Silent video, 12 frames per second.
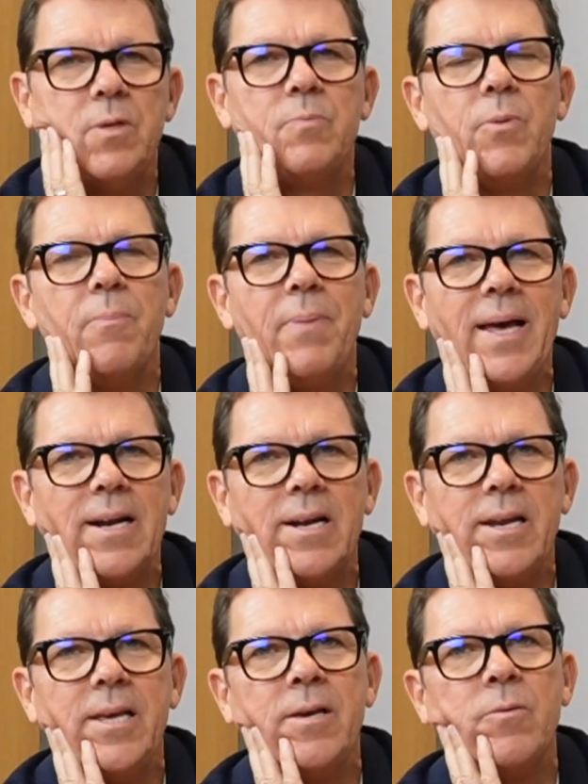we're
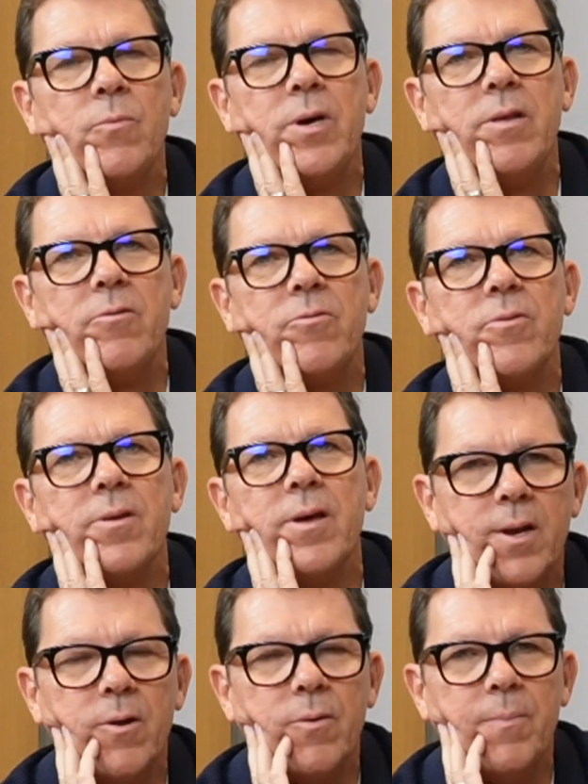battling with,
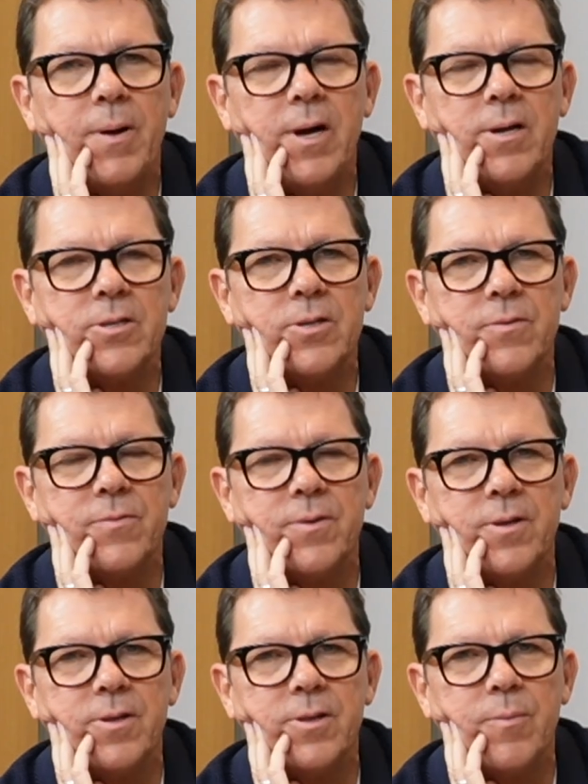you know, a part of
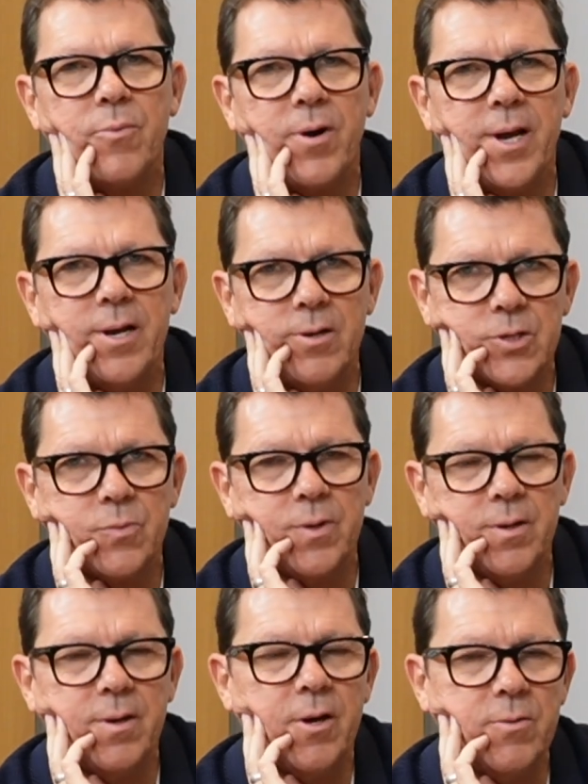the brain, as
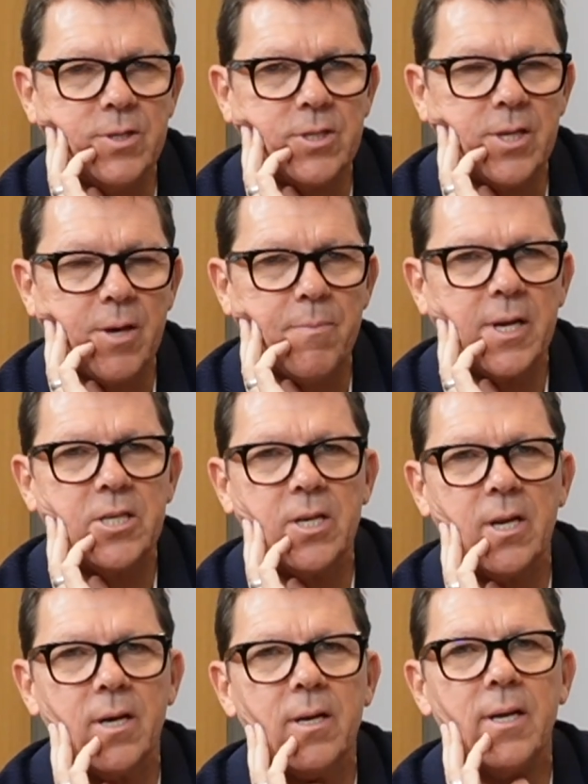we know as the
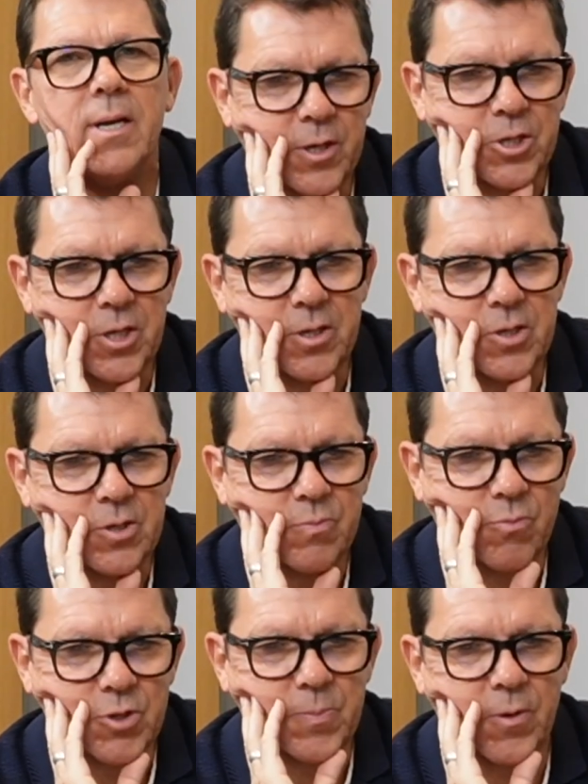amygdala, which is
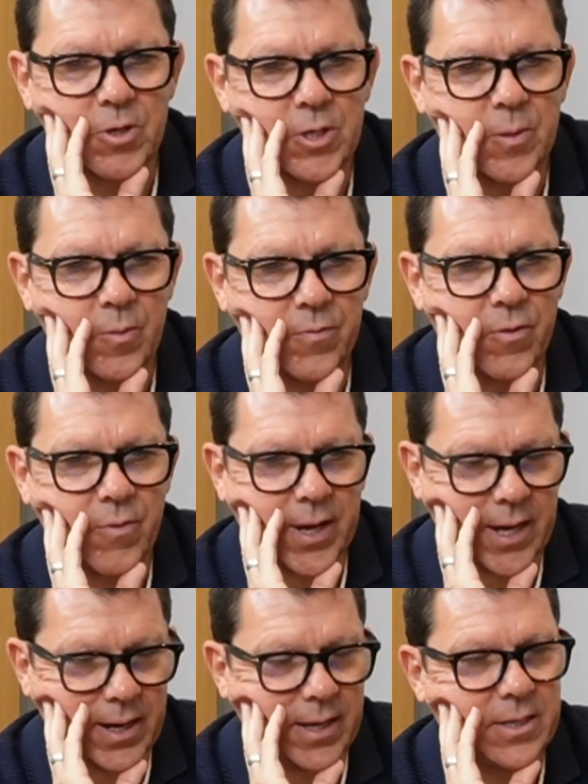responsible for
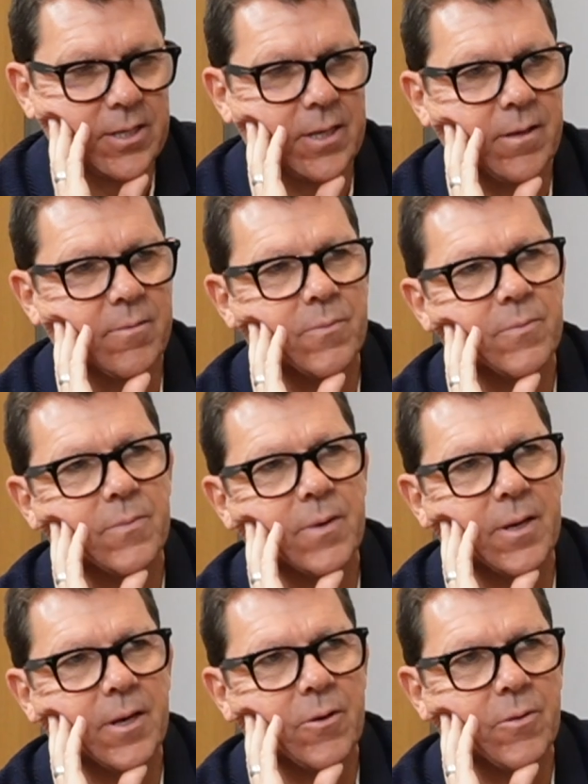regulating,
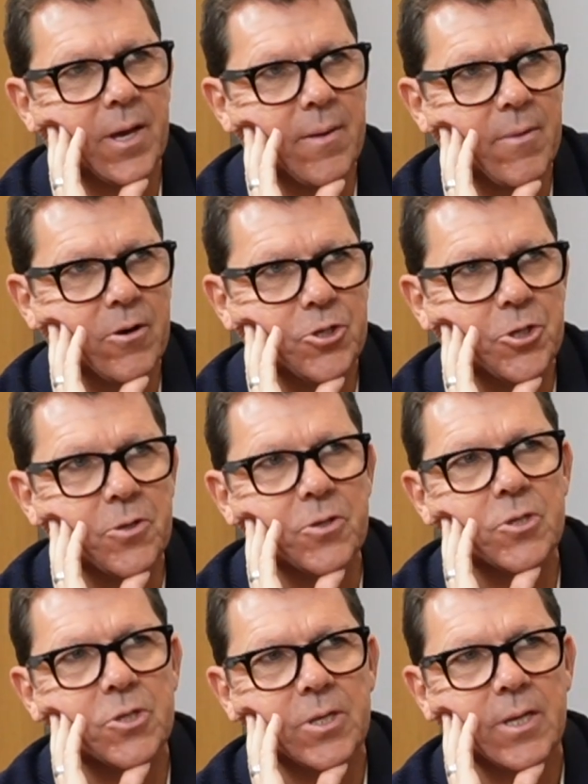you know, emotions.